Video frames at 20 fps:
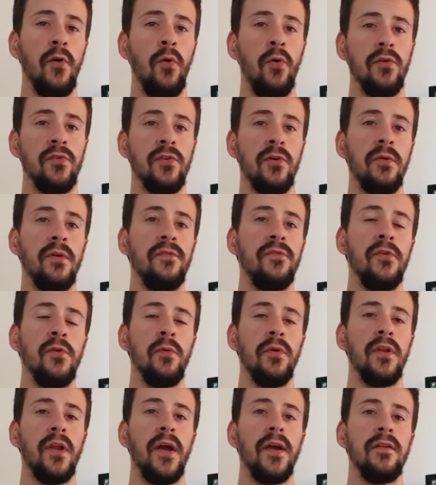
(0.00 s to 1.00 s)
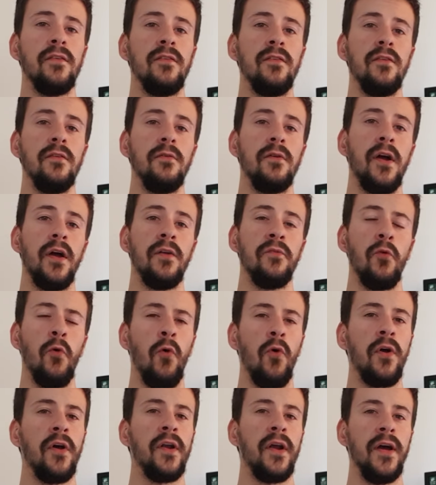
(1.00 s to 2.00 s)
Also, if you would like to kind of
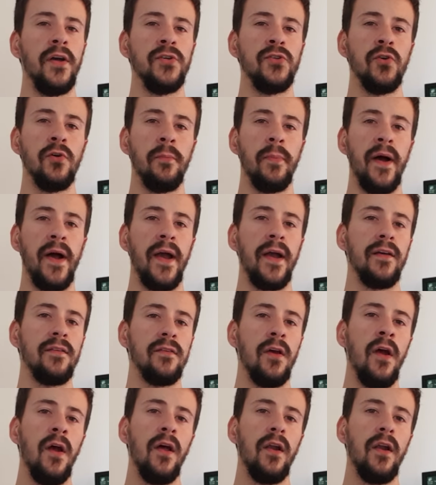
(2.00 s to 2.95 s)
organize your bags,